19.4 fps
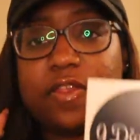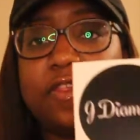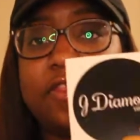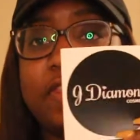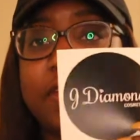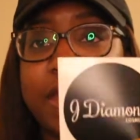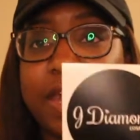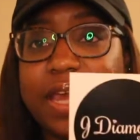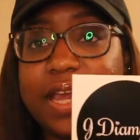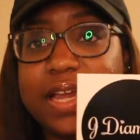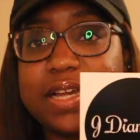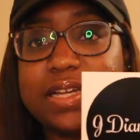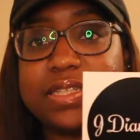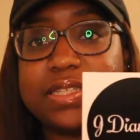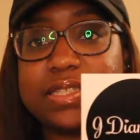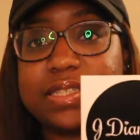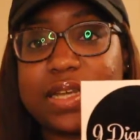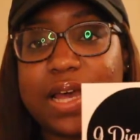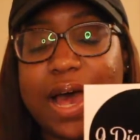
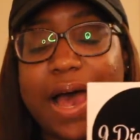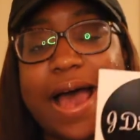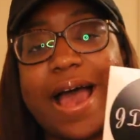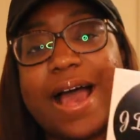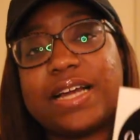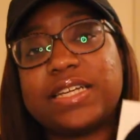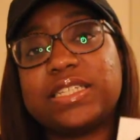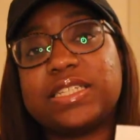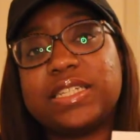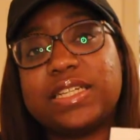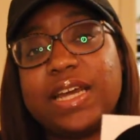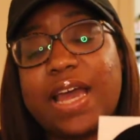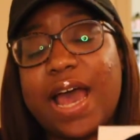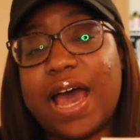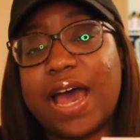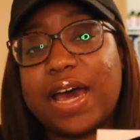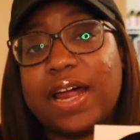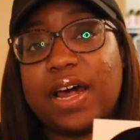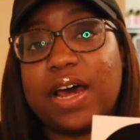these i actually
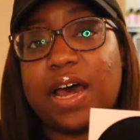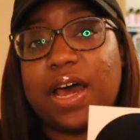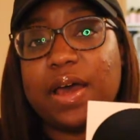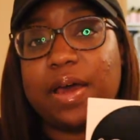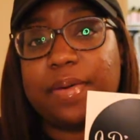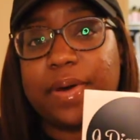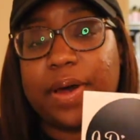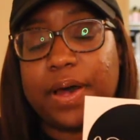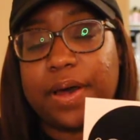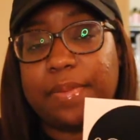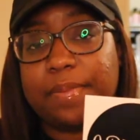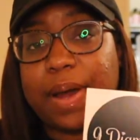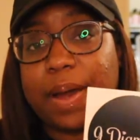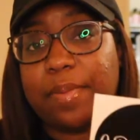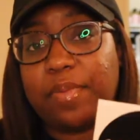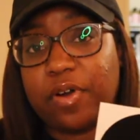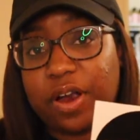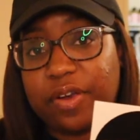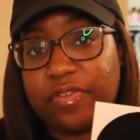had uh,
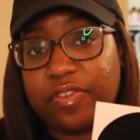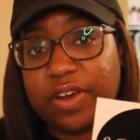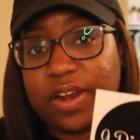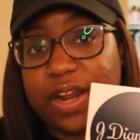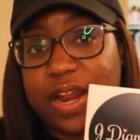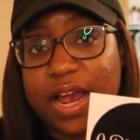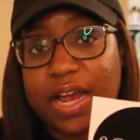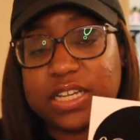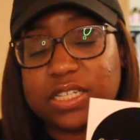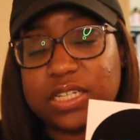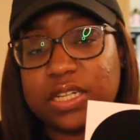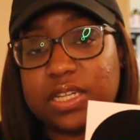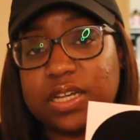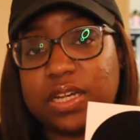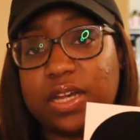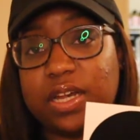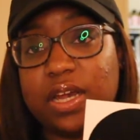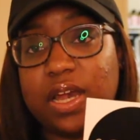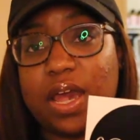my boyfriend
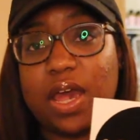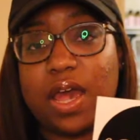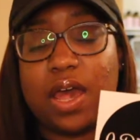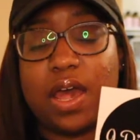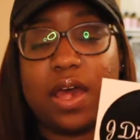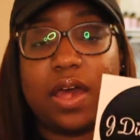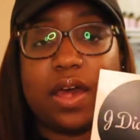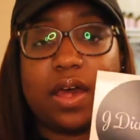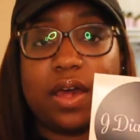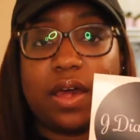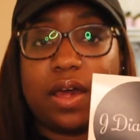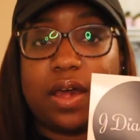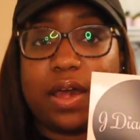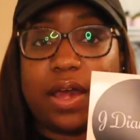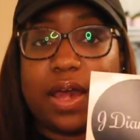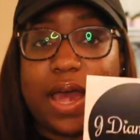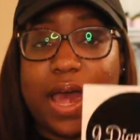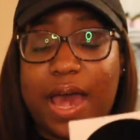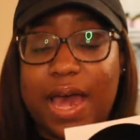actually
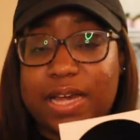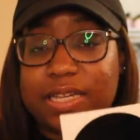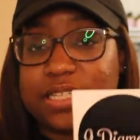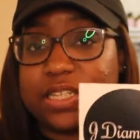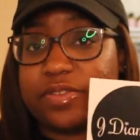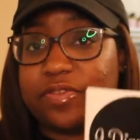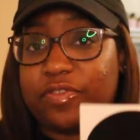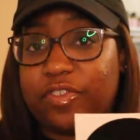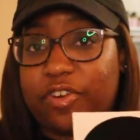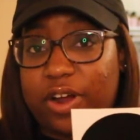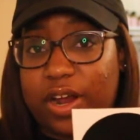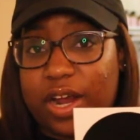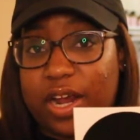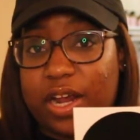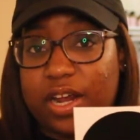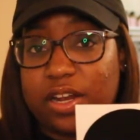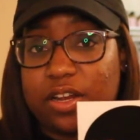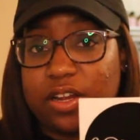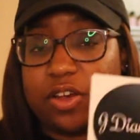has a
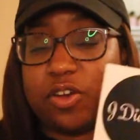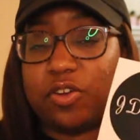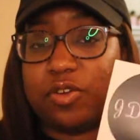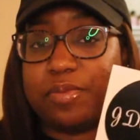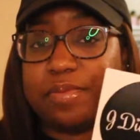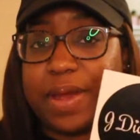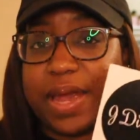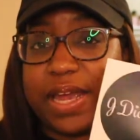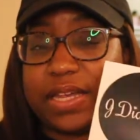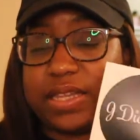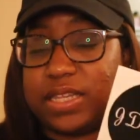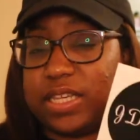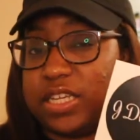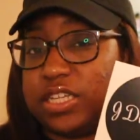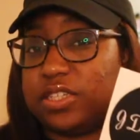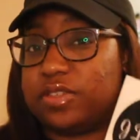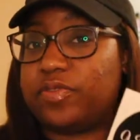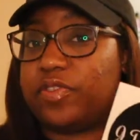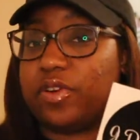friend who made
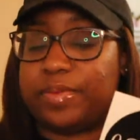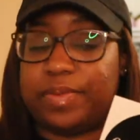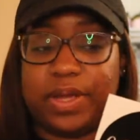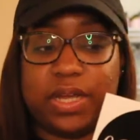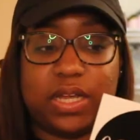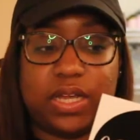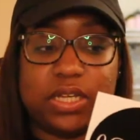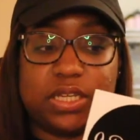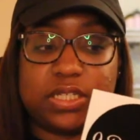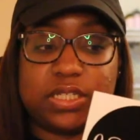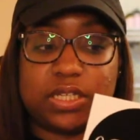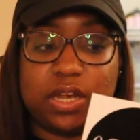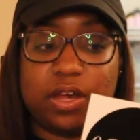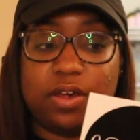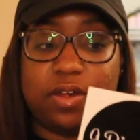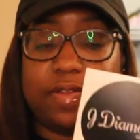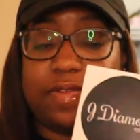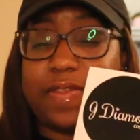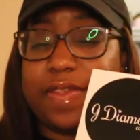these for me
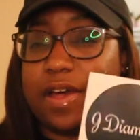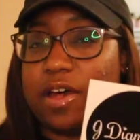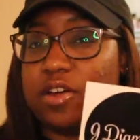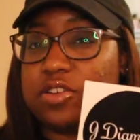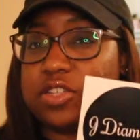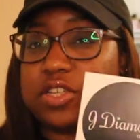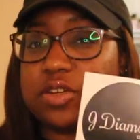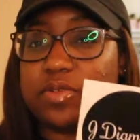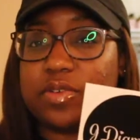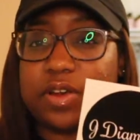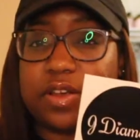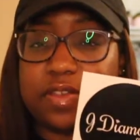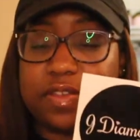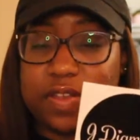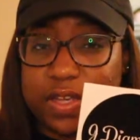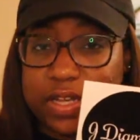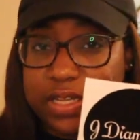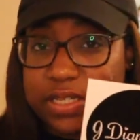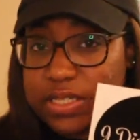so those are where
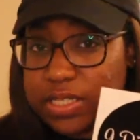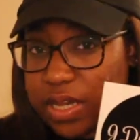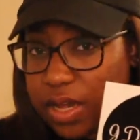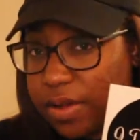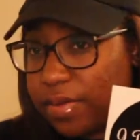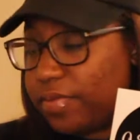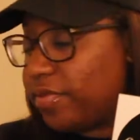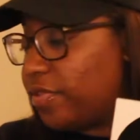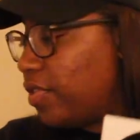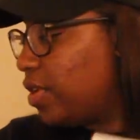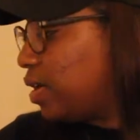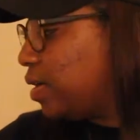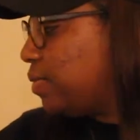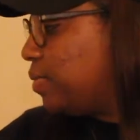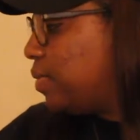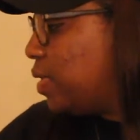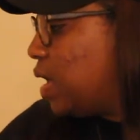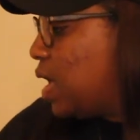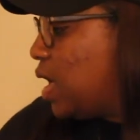these come
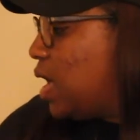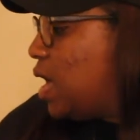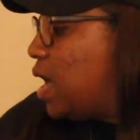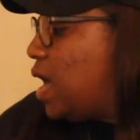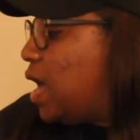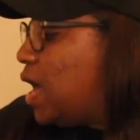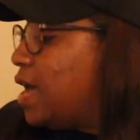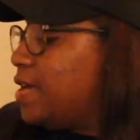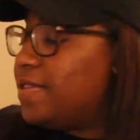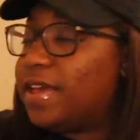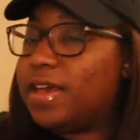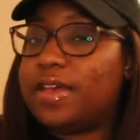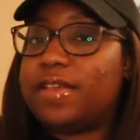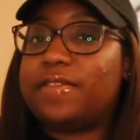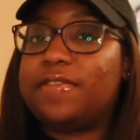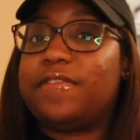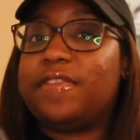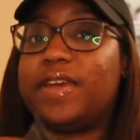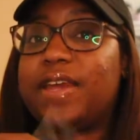from and
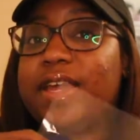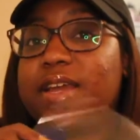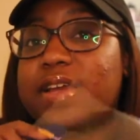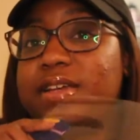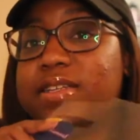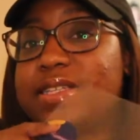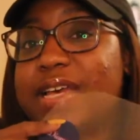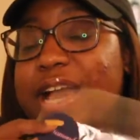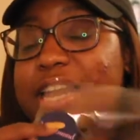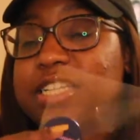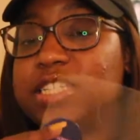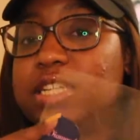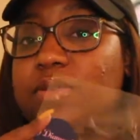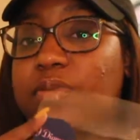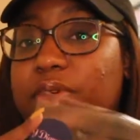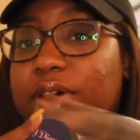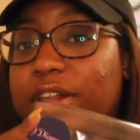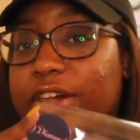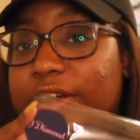then these actually
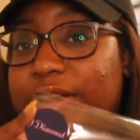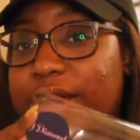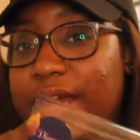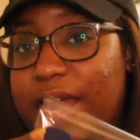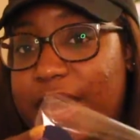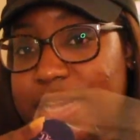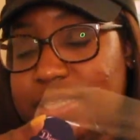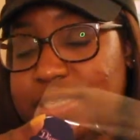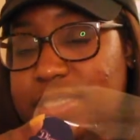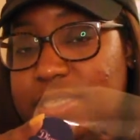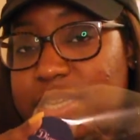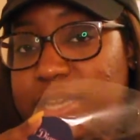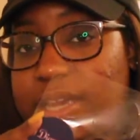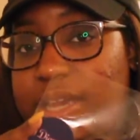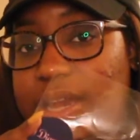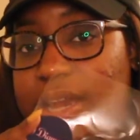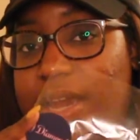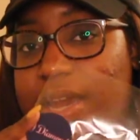went on etsy